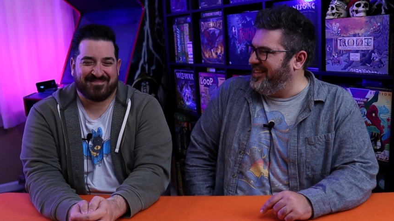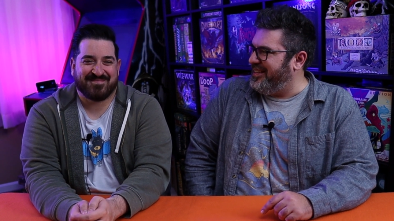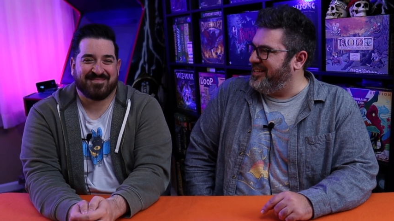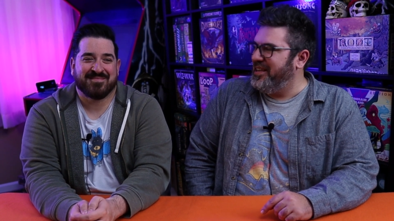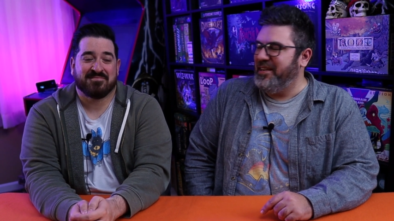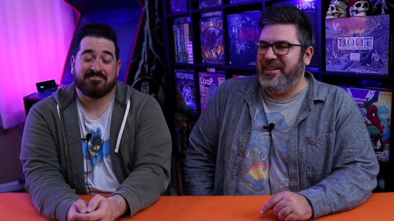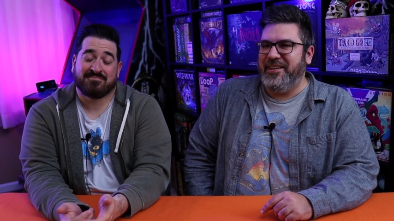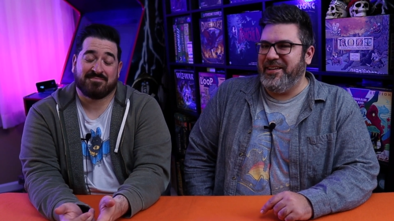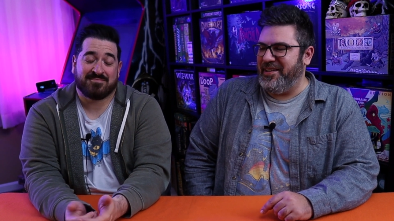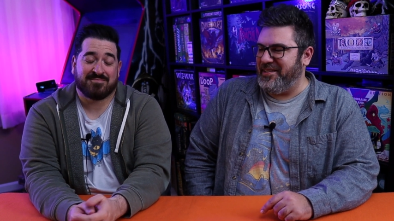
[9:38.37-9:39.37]
Speaker 1: and
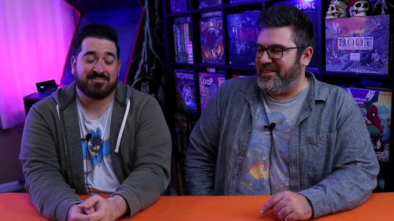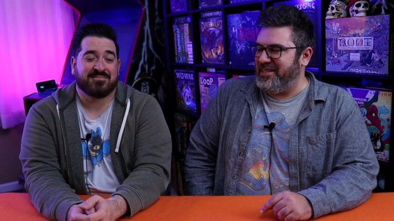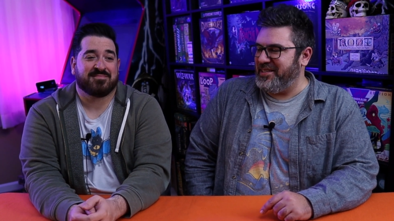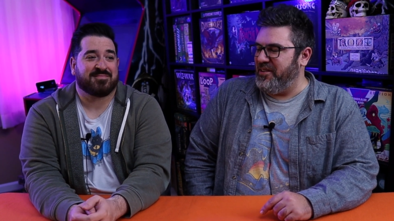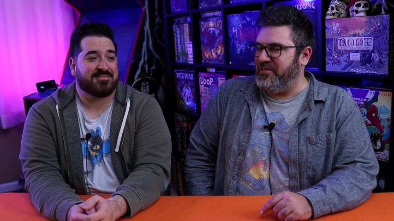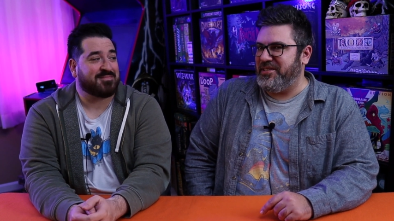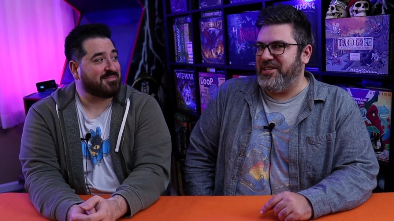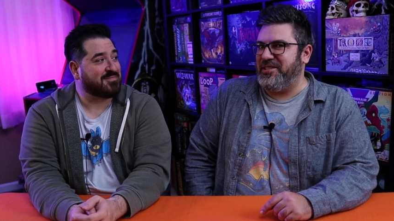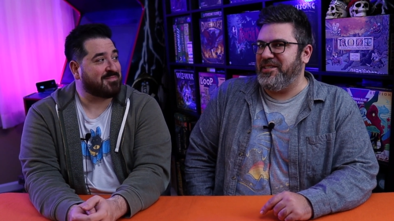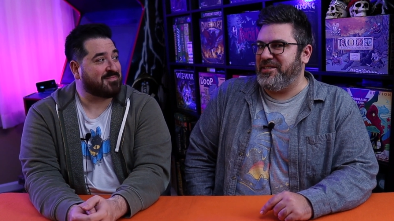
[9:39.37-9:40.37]
and this
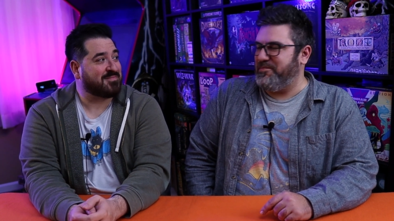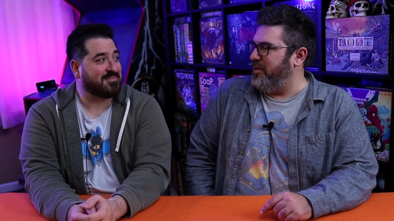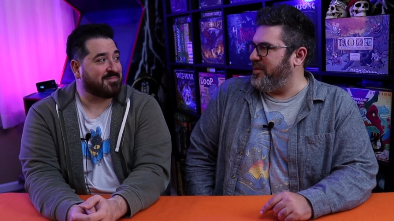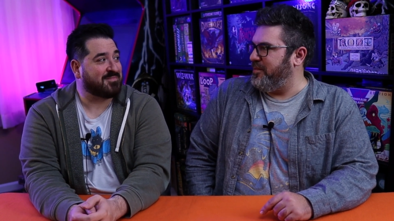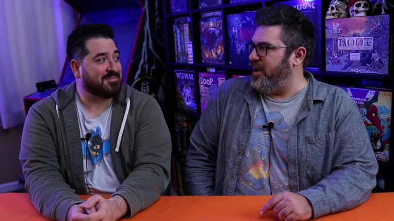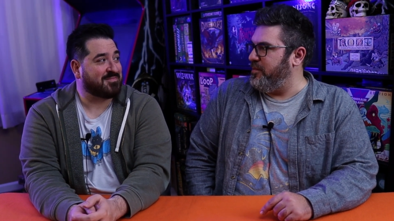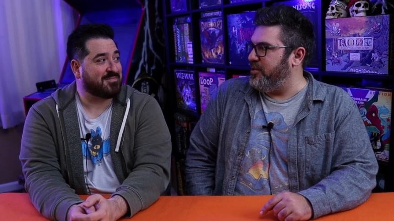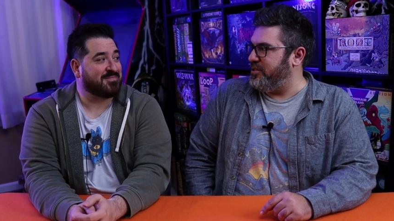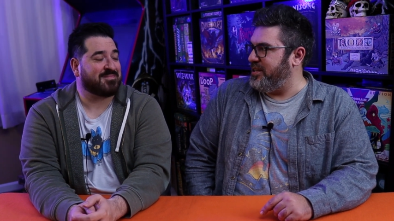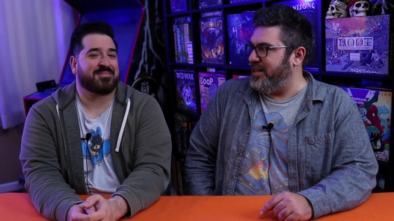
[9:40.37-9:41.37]
conversation has broken my
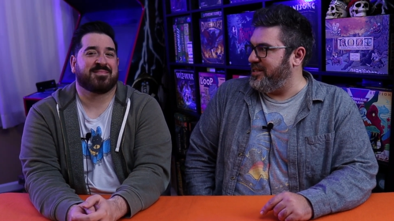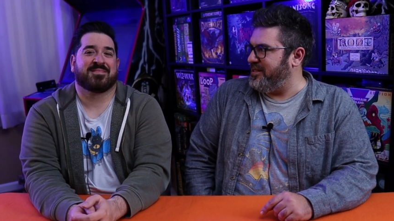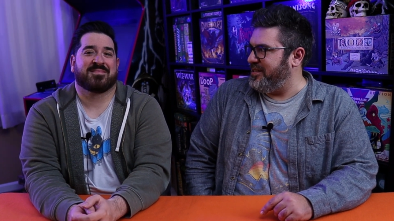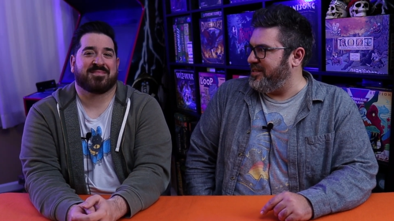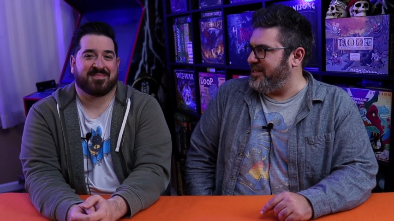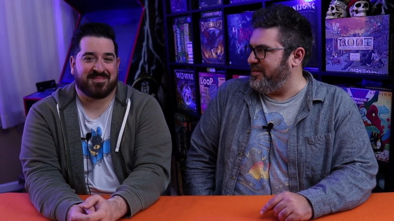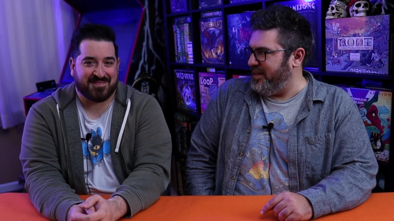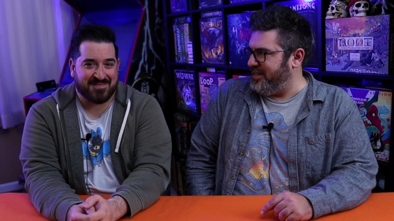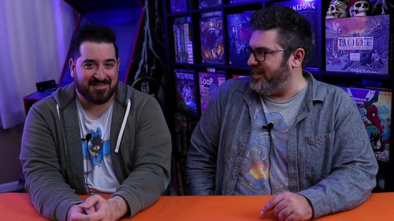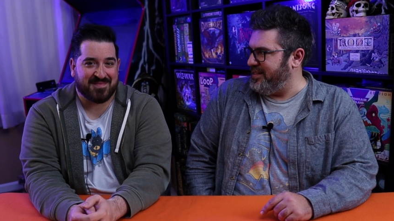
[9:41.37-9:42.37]
immersion, and it doesn't doesn't
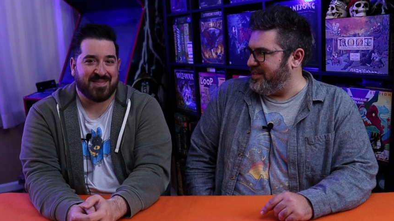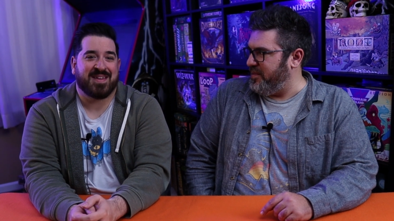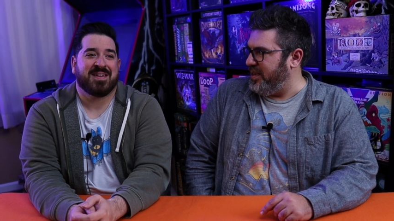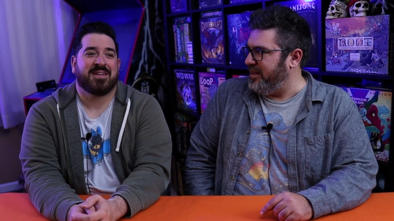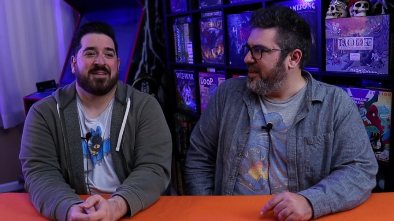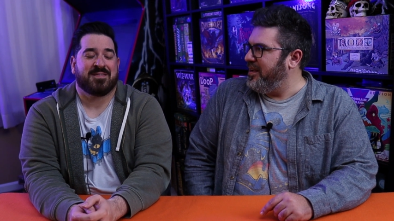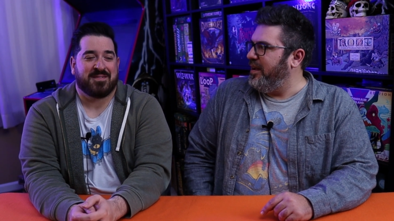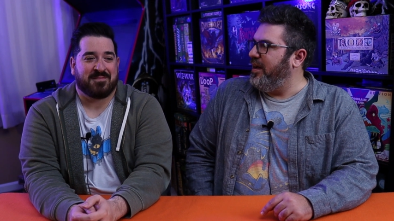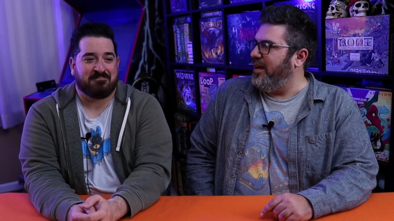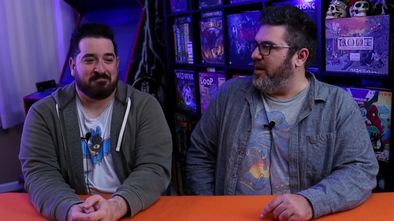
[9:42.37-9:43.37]
make sense to me.
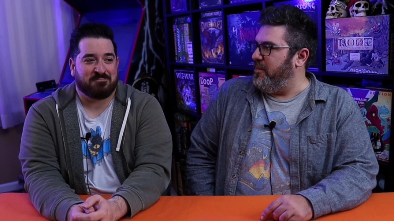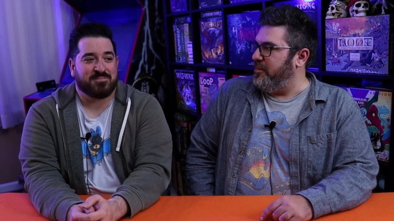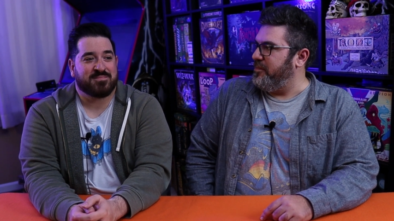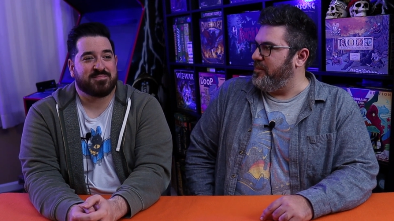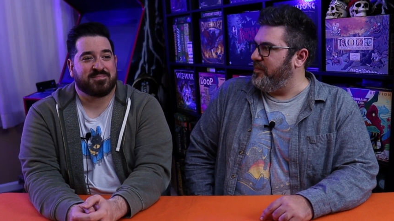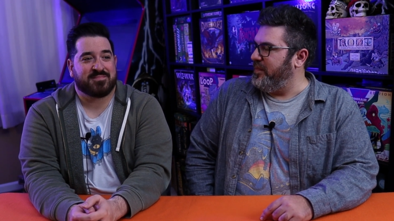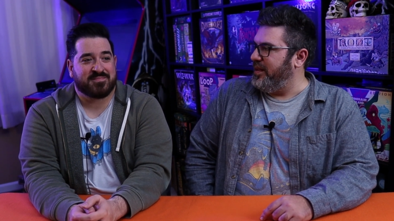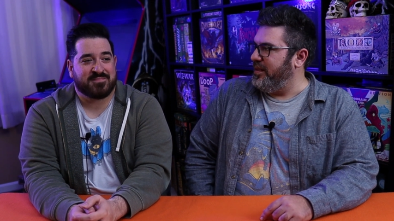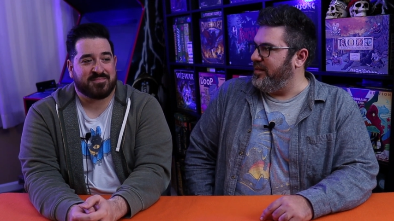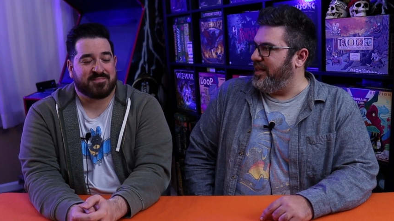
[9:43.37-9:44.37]
Um,
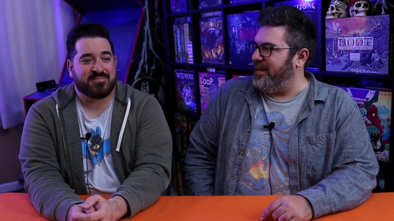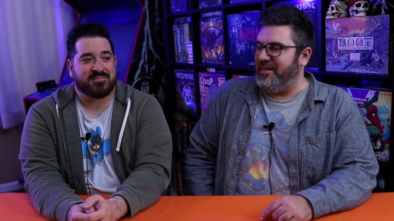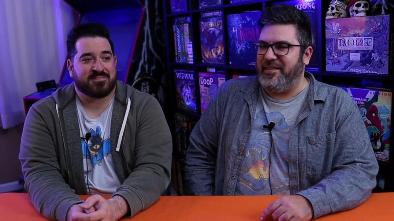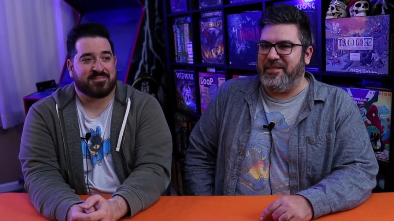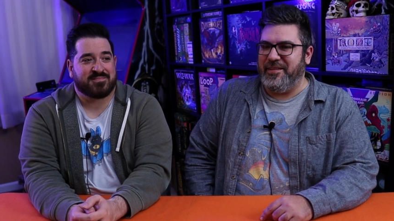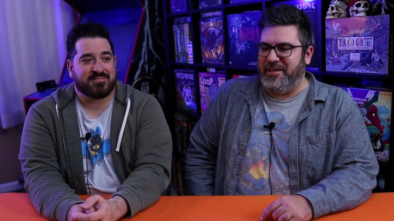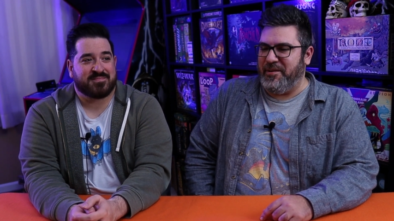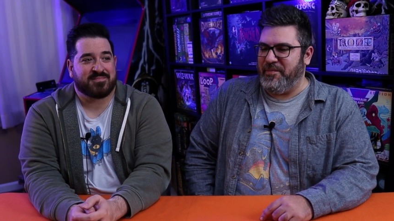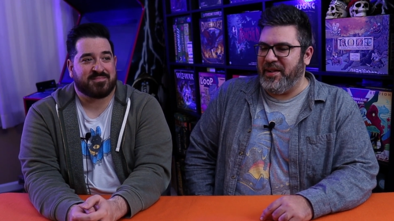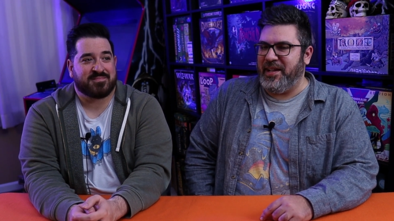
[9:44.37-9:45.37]
then uh, you know
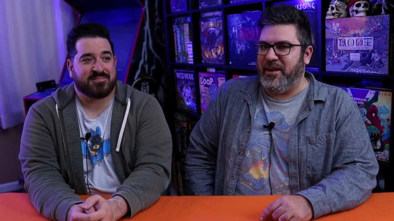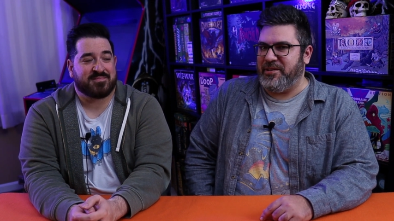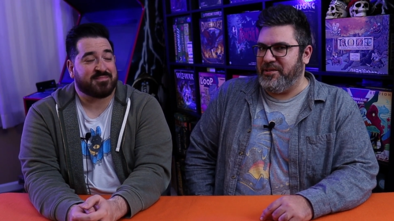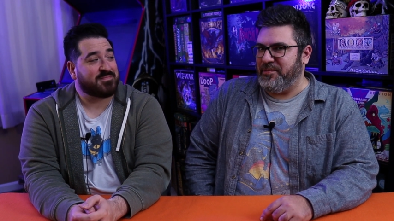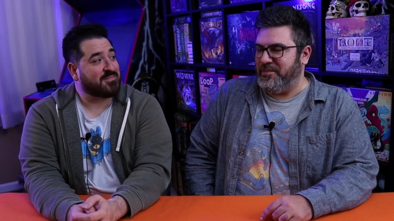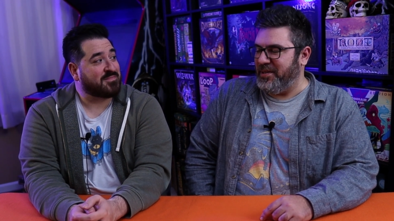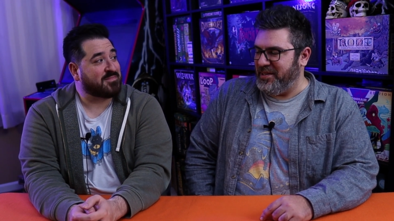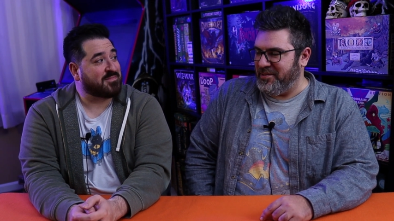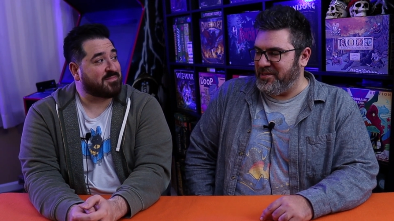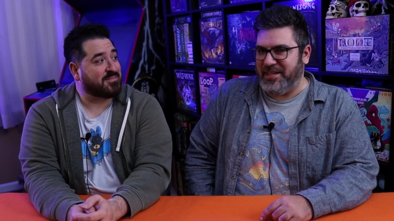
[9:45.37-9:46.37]
my character will
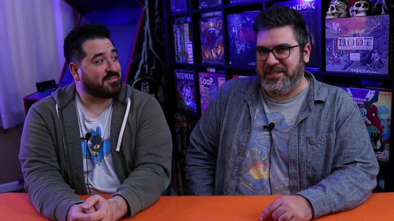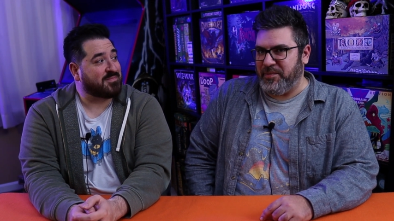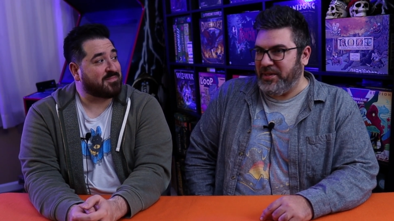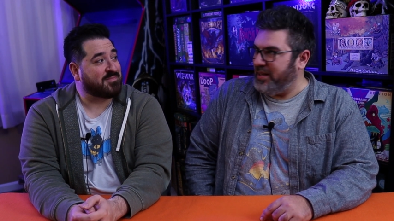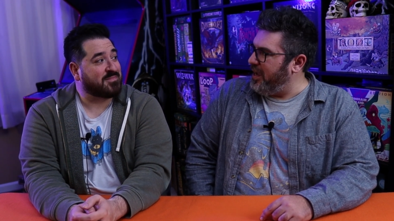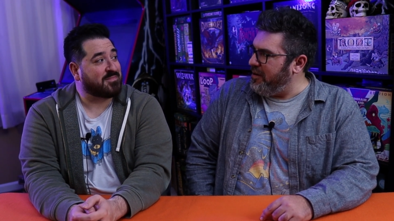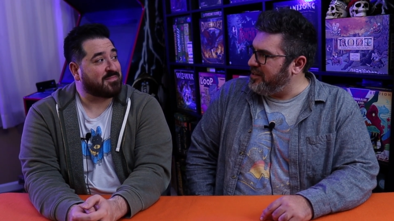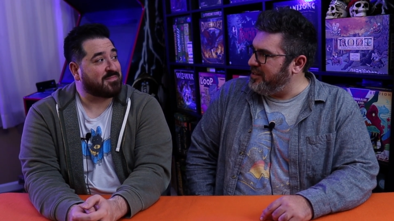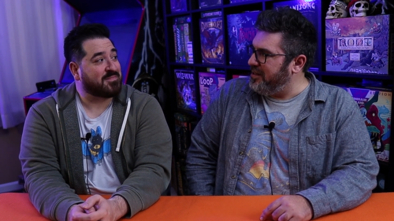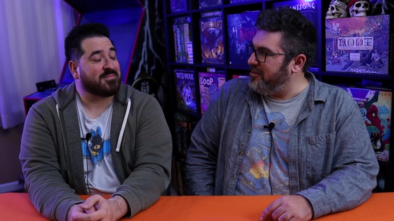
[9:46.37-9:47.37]
either say something in
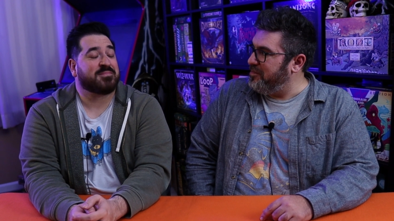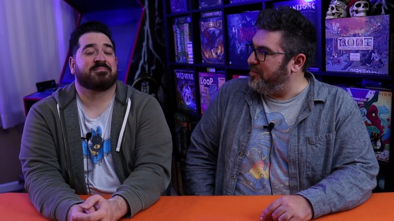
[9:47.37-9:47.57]
character